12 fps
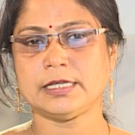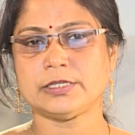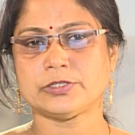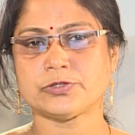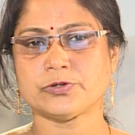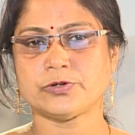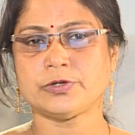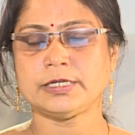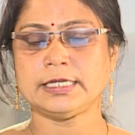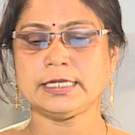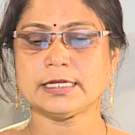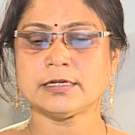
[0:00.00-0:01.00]
So,
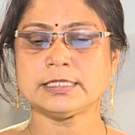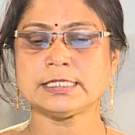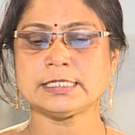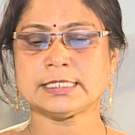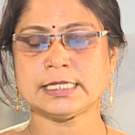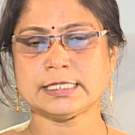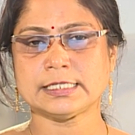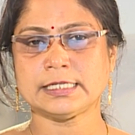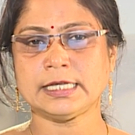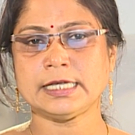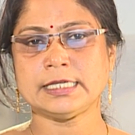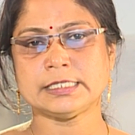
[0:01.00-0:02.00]

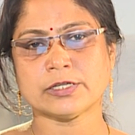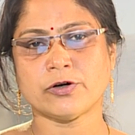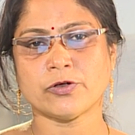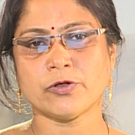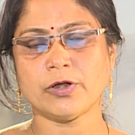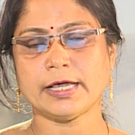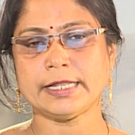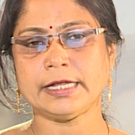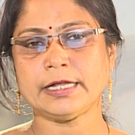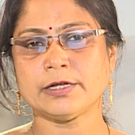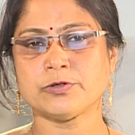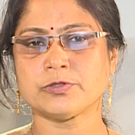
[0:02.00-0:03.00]
inconsistency is corollary
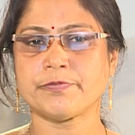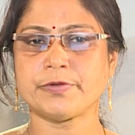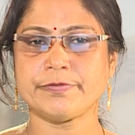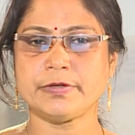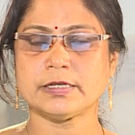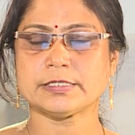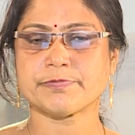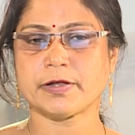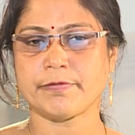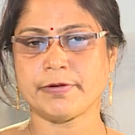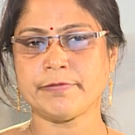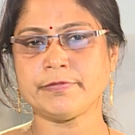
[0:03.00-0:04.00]
to the previous
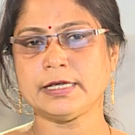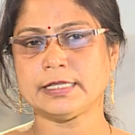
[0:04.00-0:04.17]
problem,